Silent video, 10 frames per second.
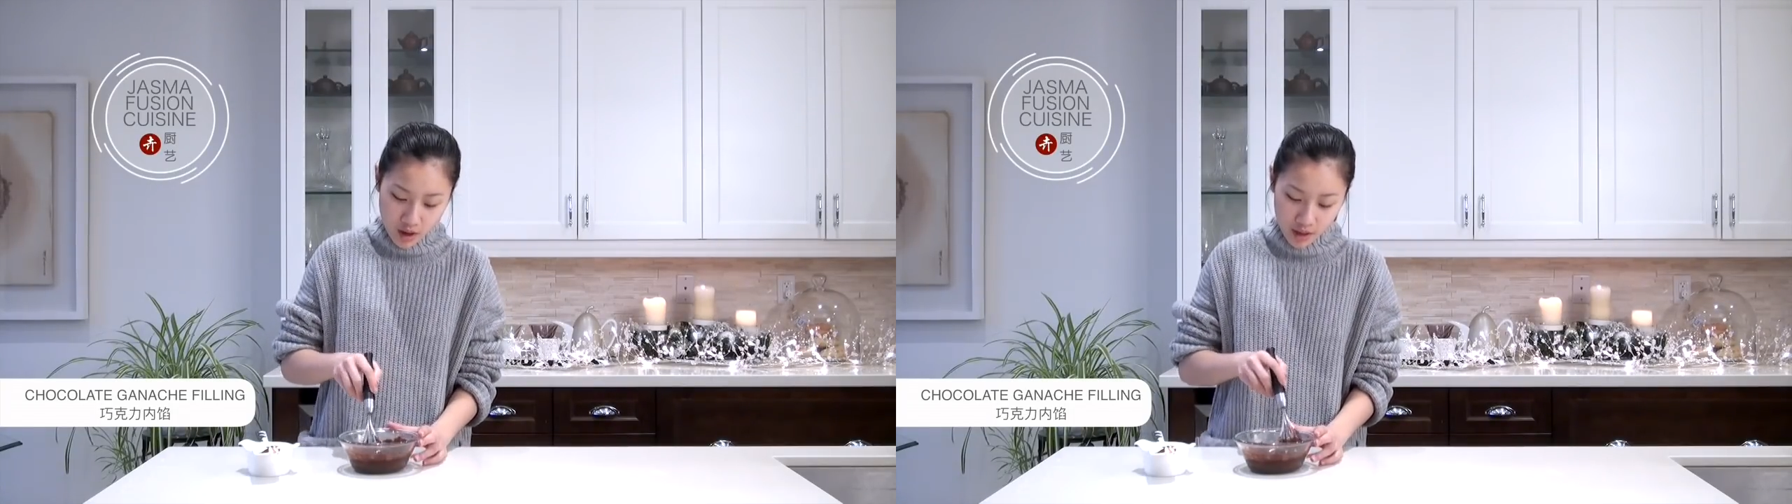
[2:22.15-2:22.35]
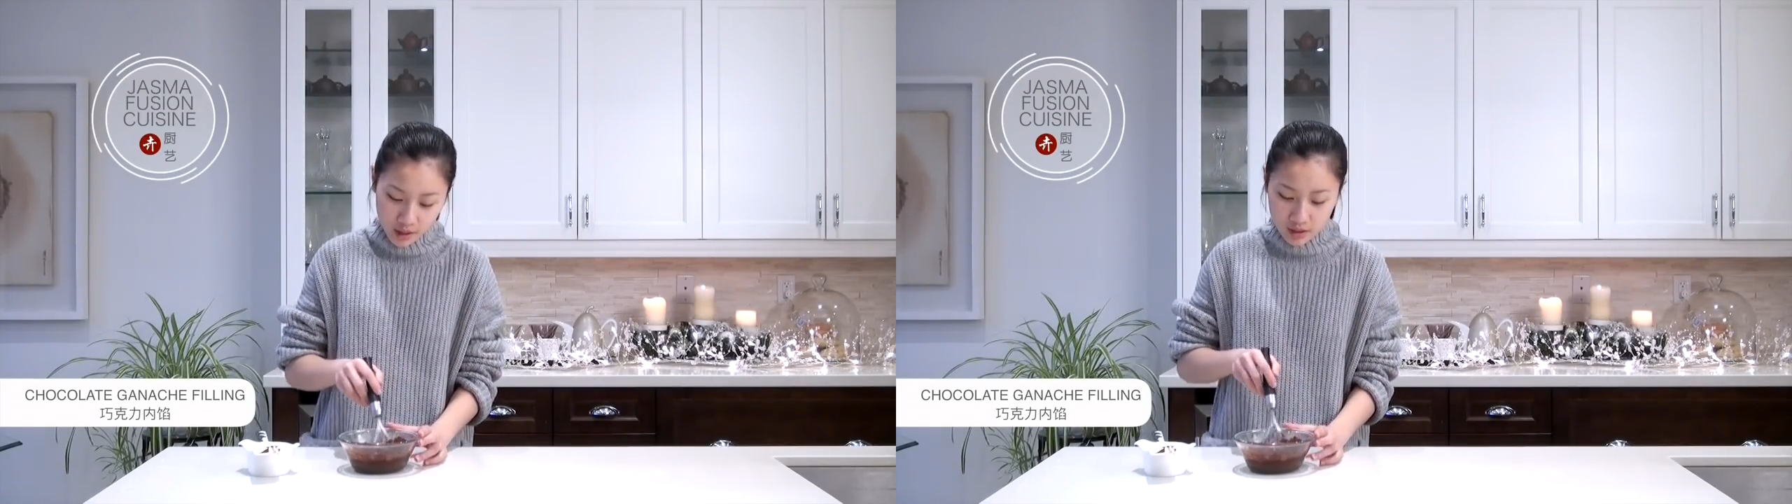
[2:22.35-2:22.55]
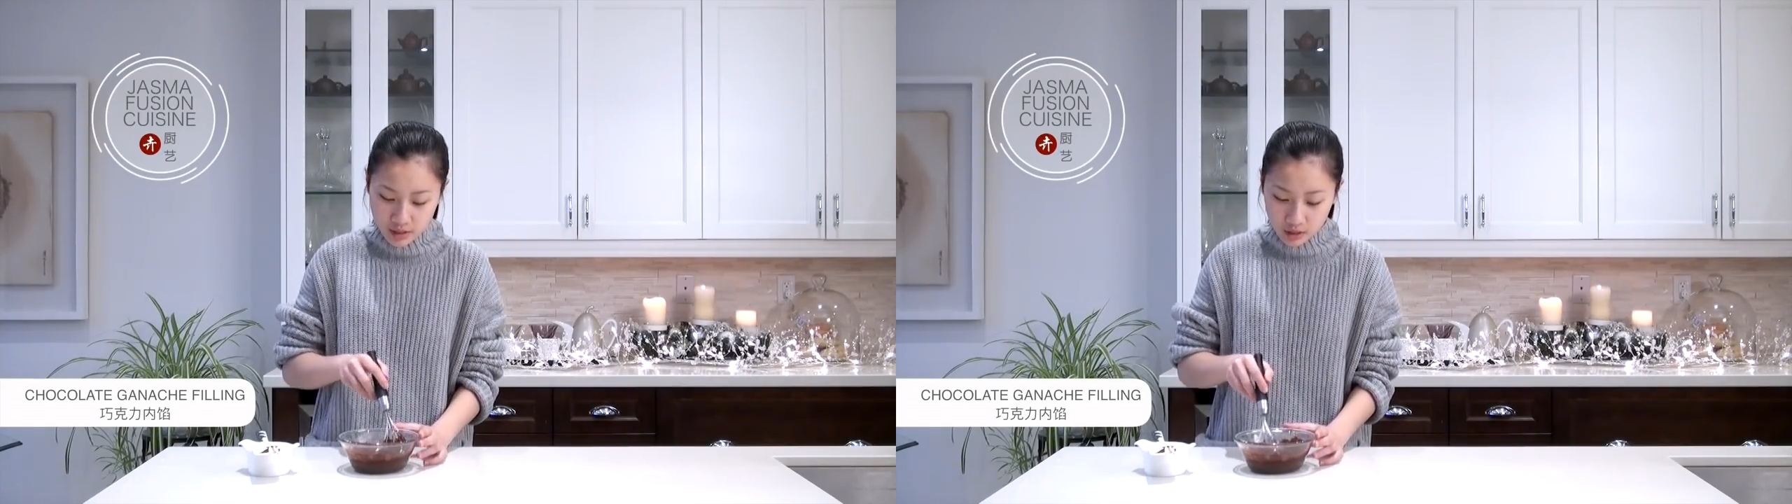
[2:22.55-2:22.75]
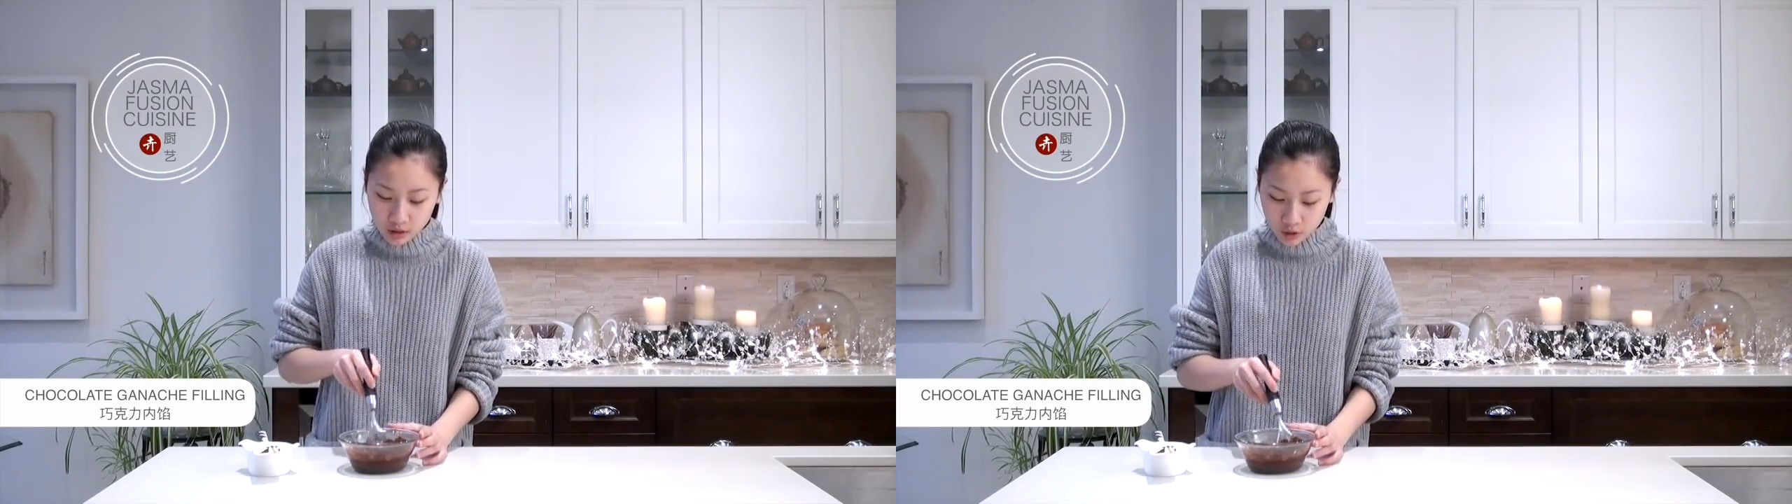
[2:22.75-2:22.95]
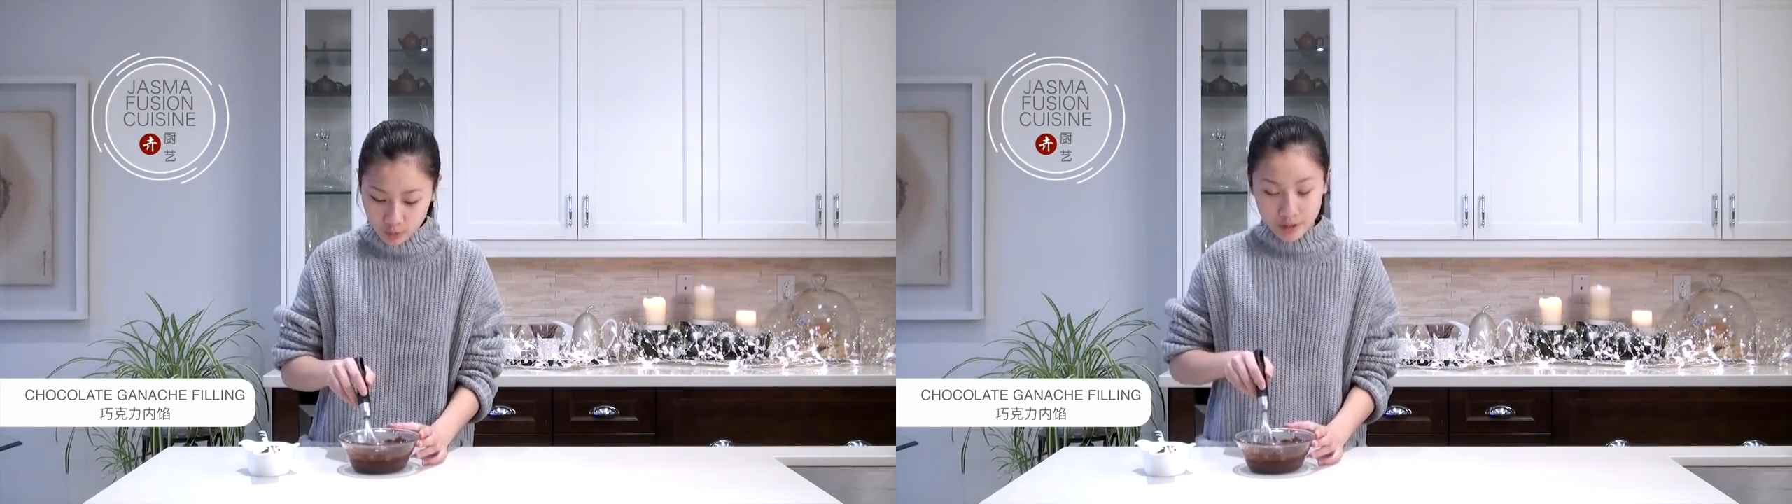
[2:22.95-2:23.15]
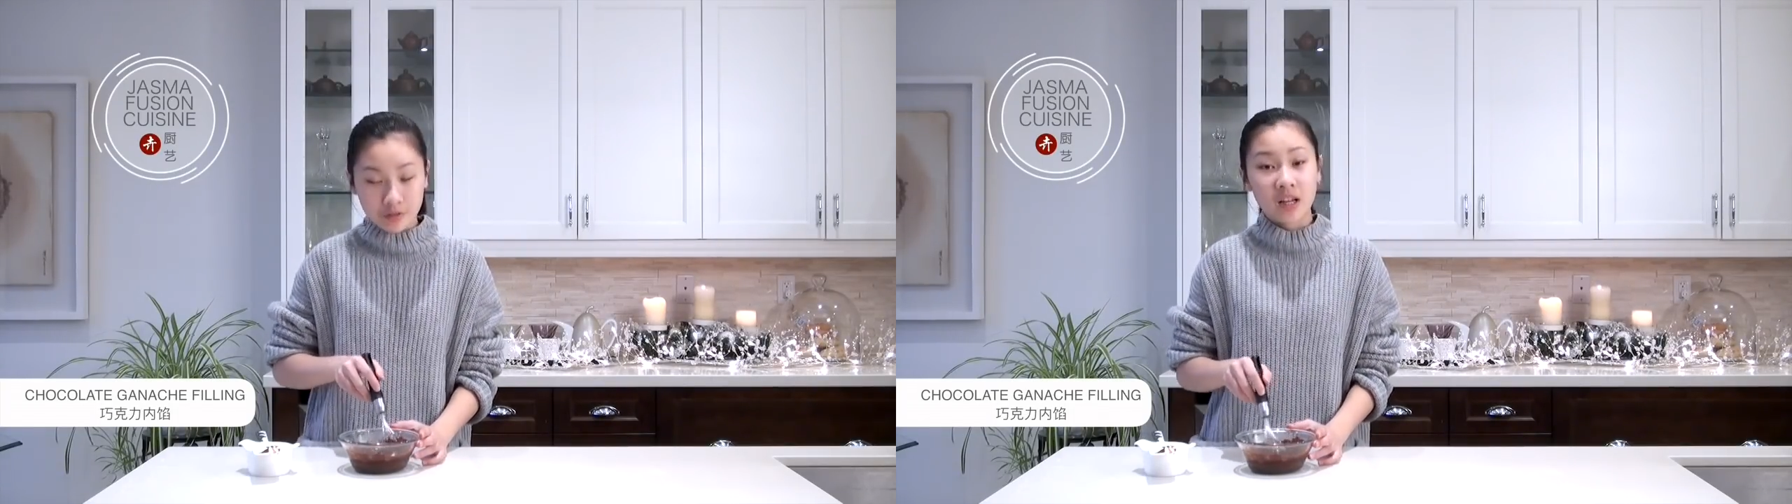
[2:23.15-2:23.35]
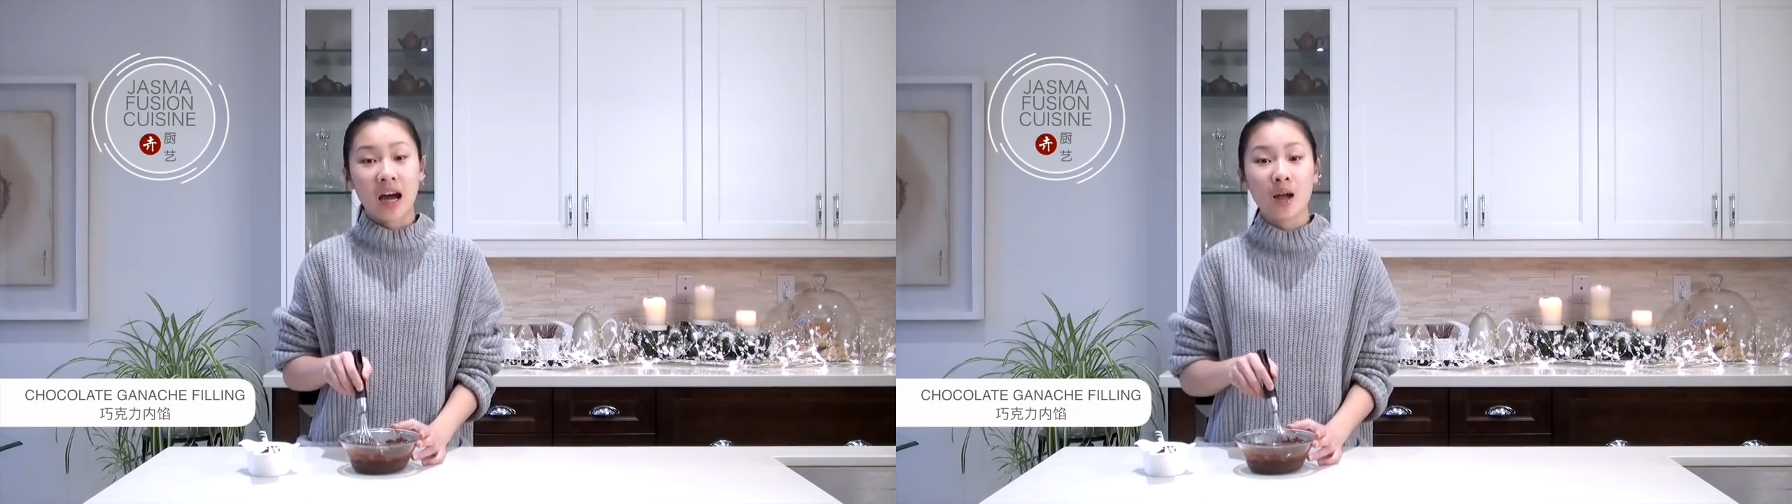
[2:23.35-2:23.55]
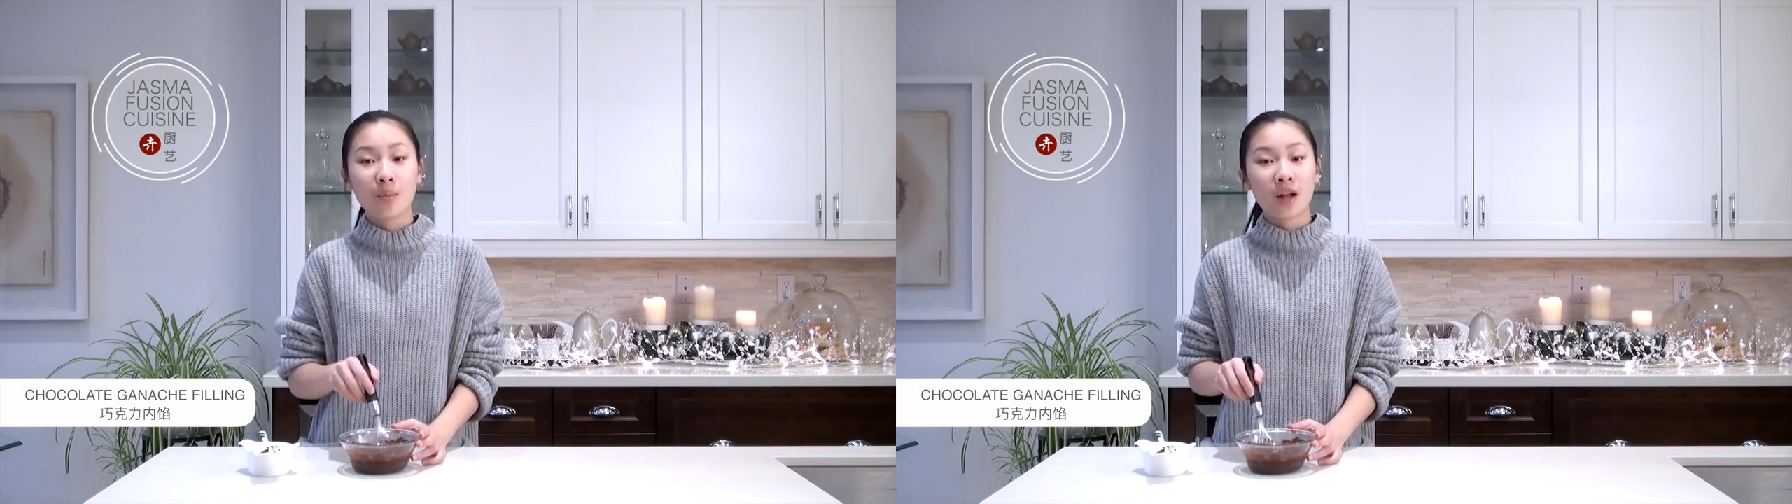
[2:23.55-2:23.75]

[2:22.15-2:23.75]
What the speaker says: It can take a little bit of time.